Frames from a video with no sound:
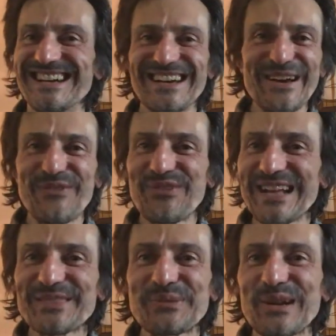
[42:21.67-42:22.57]
a
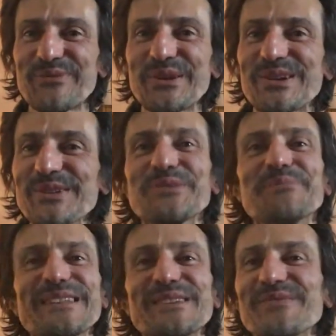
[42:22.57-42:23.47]
flat 12, you can't do
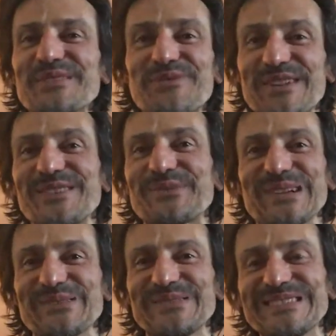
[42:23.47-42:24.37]
better than a flat 12.